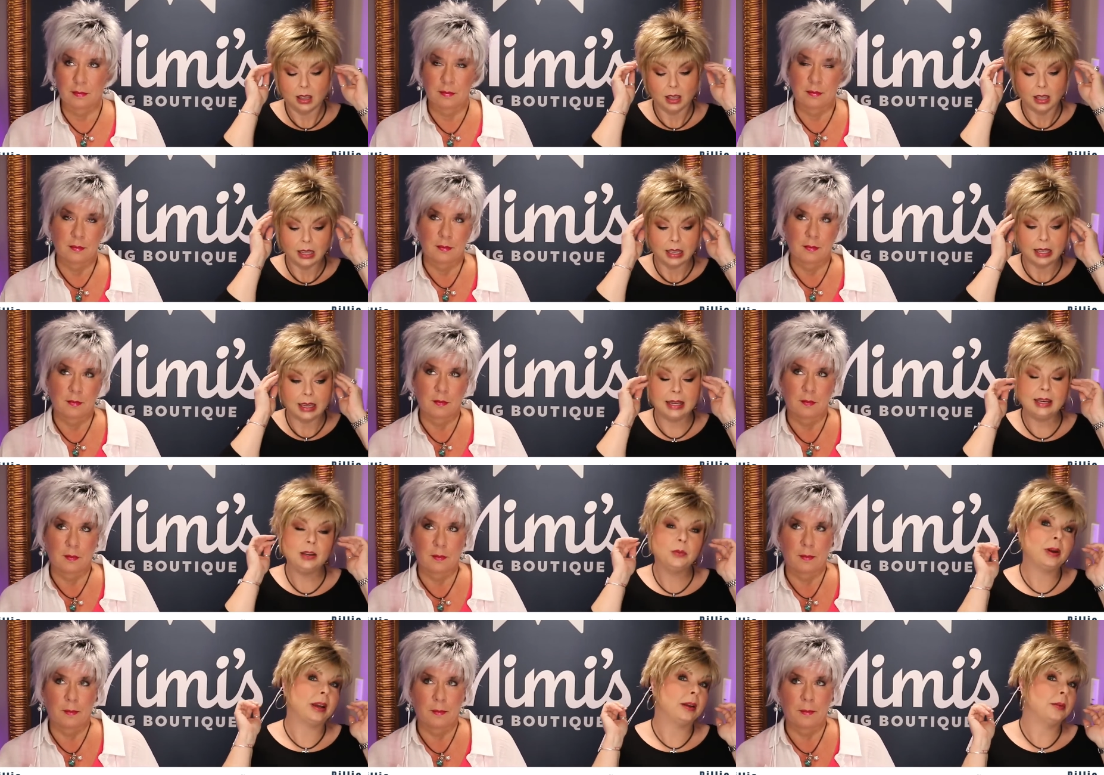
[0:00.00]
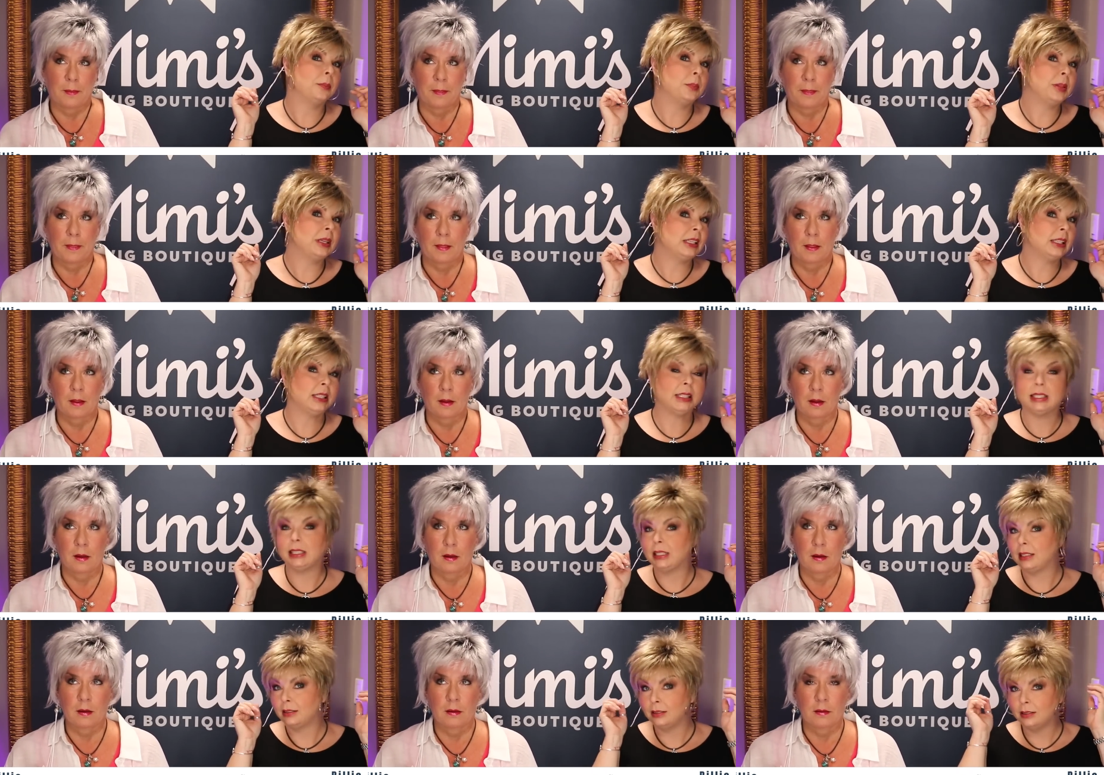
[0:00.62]
Speaker 1: anyway,
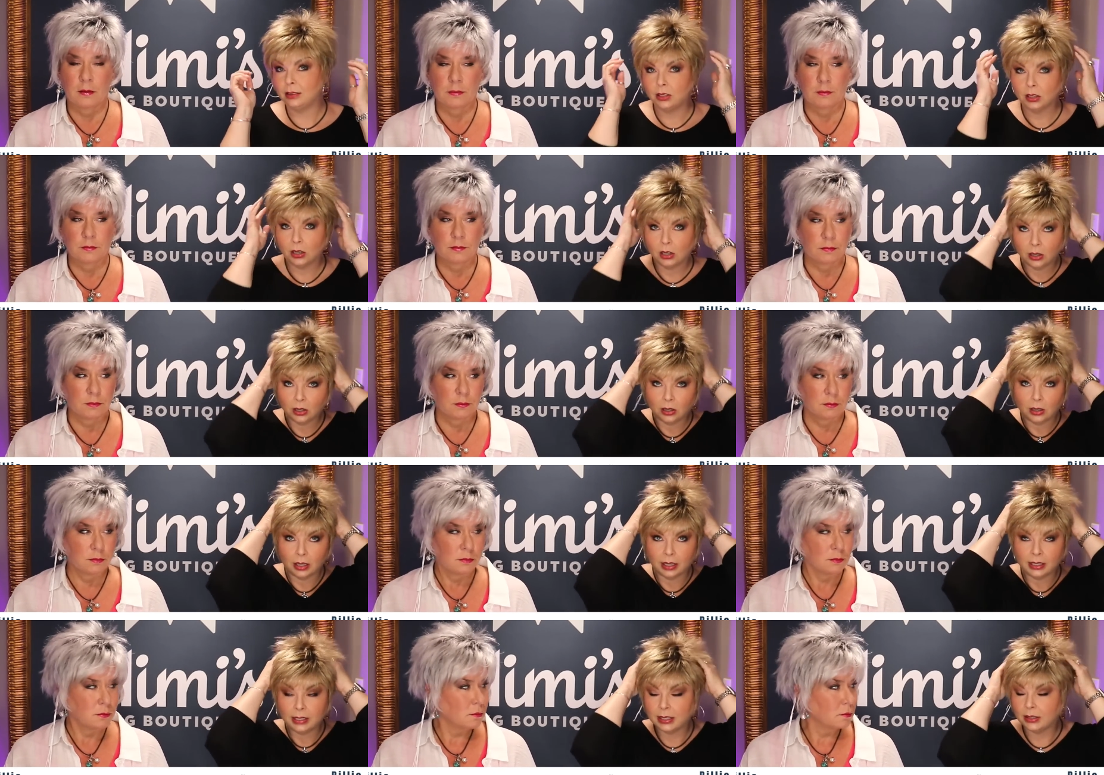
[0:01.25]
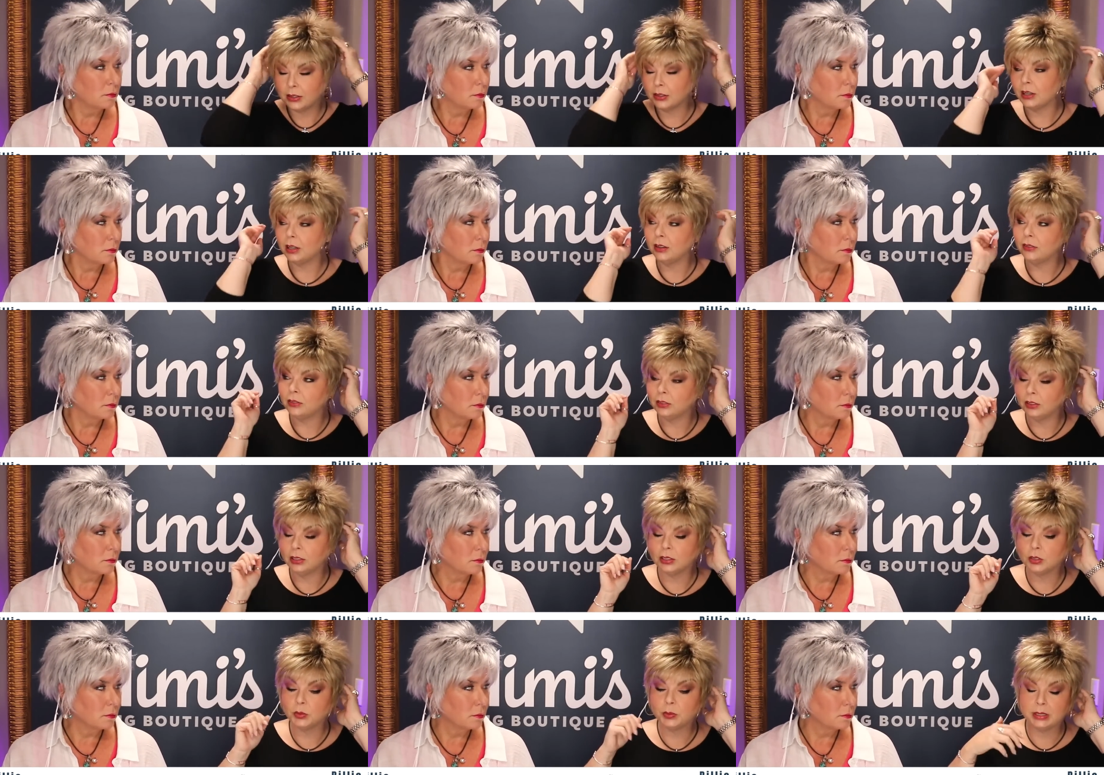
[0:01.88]
Billie, y'all, another
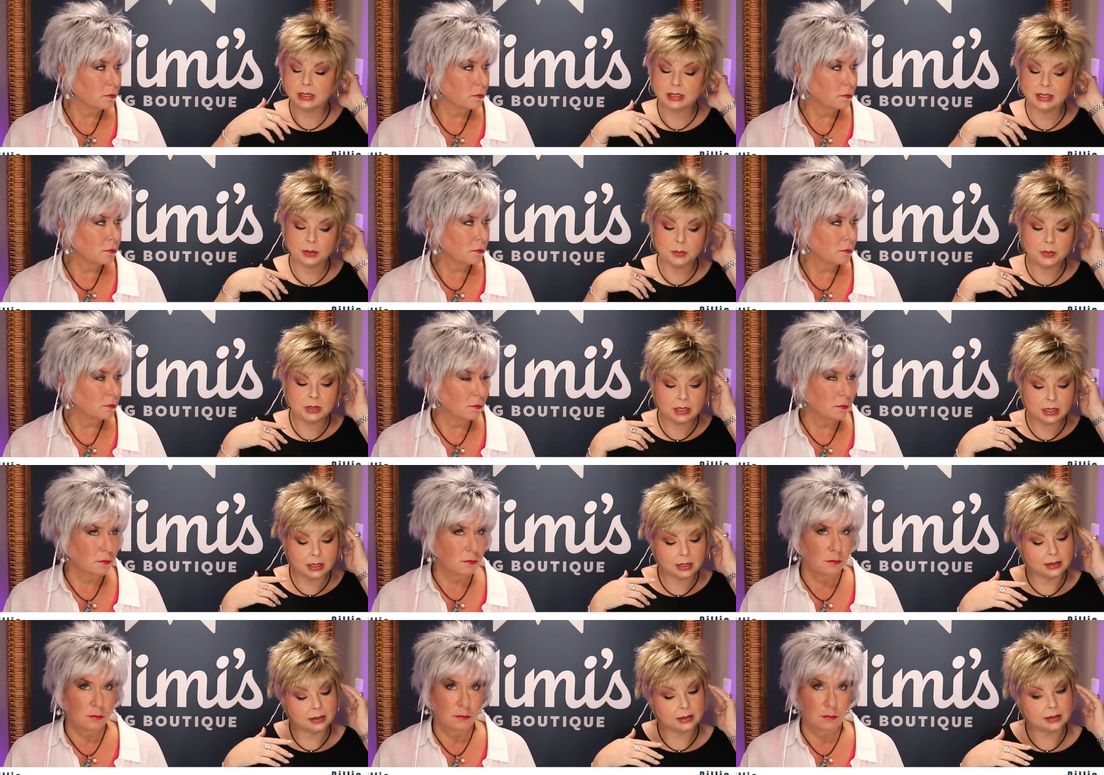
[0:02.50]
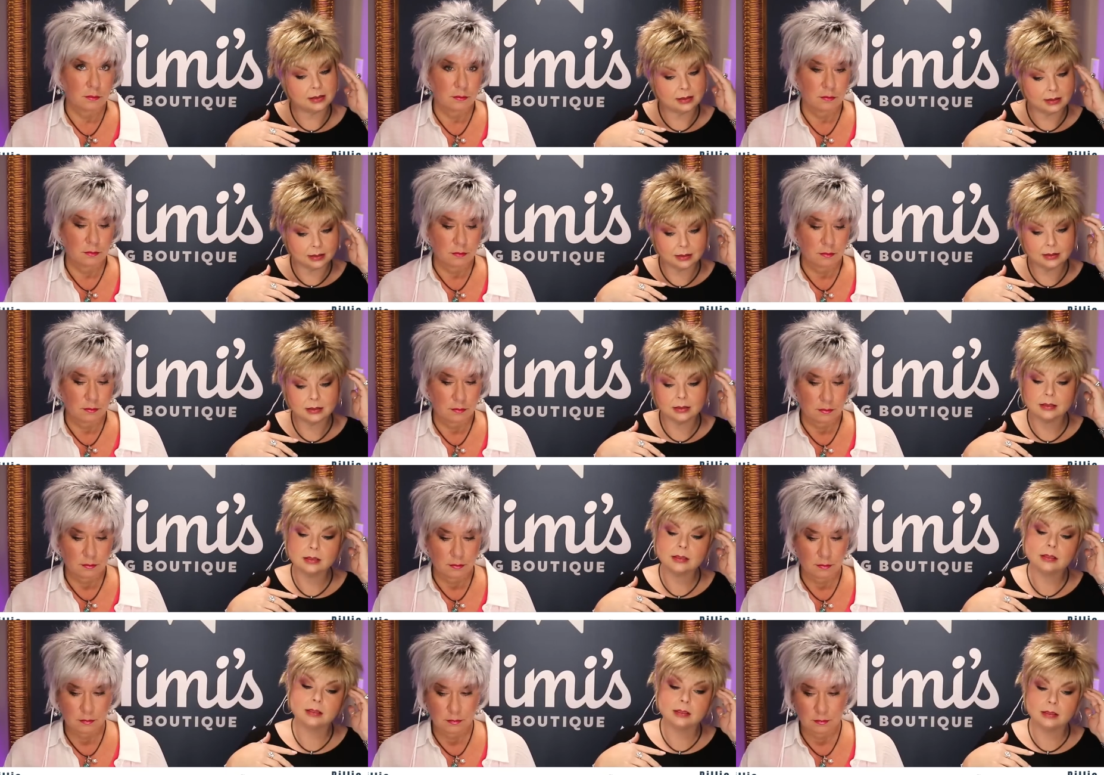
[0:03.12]
overlooked wig. Some of these
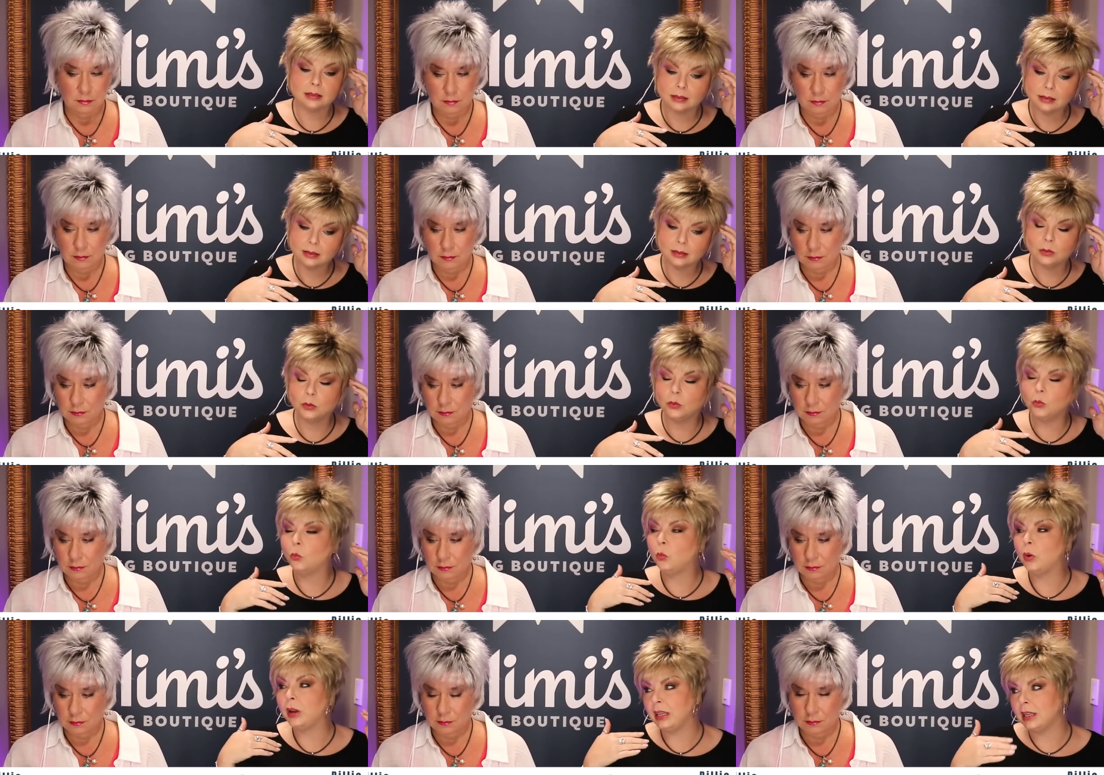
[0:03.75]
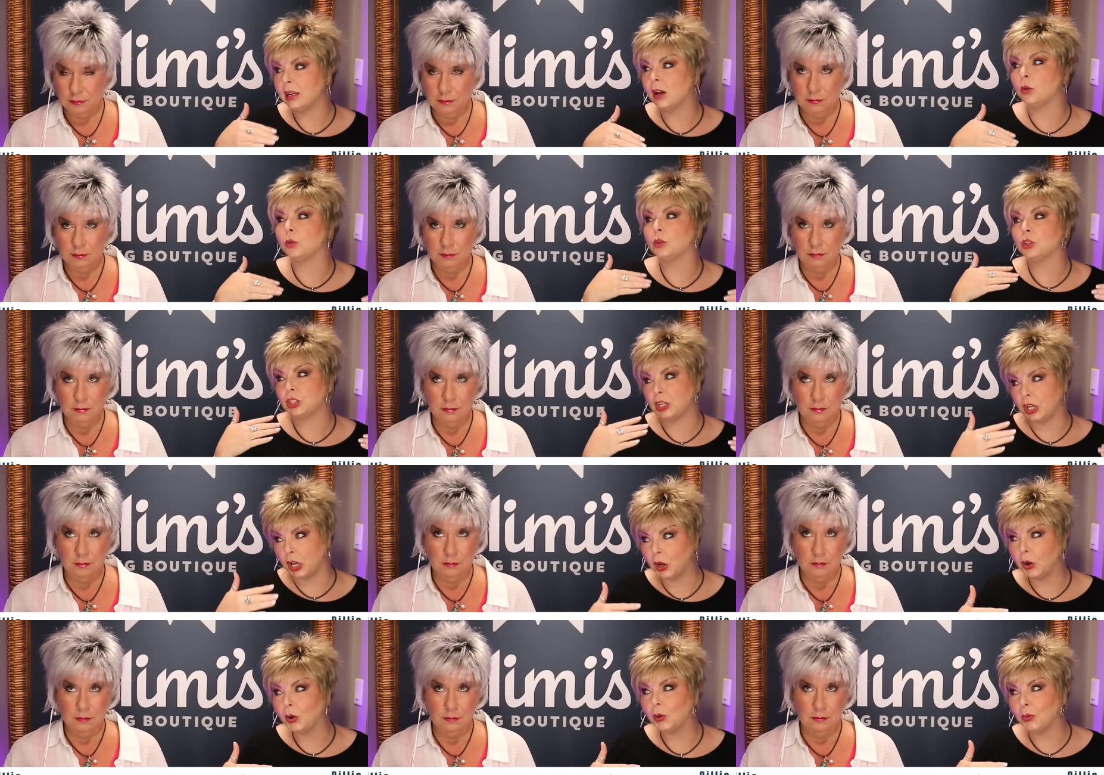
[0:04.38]
we don't
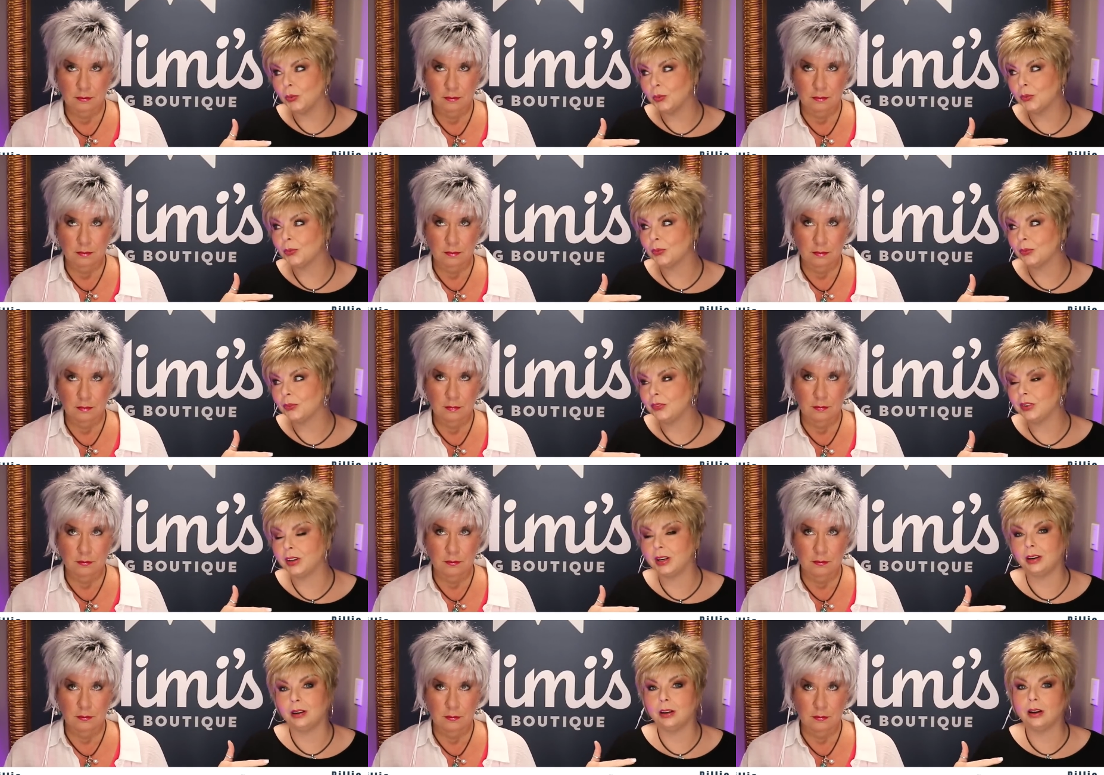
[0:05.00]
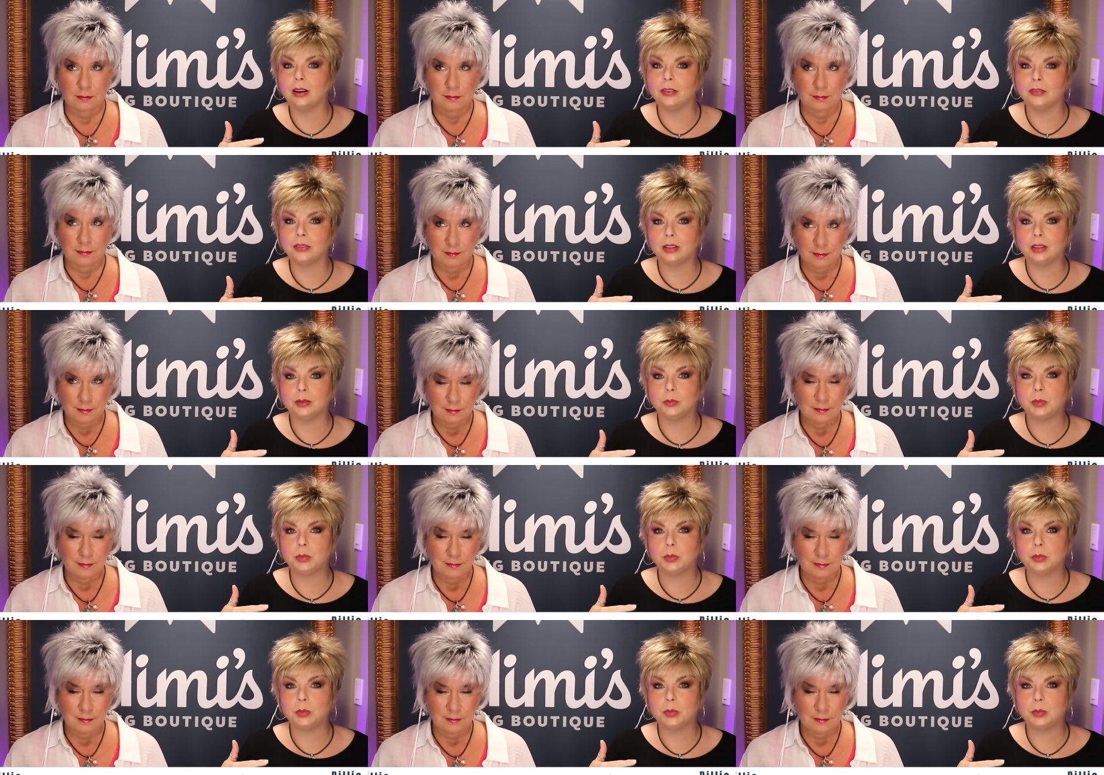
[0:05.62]
show very often mm-hmm.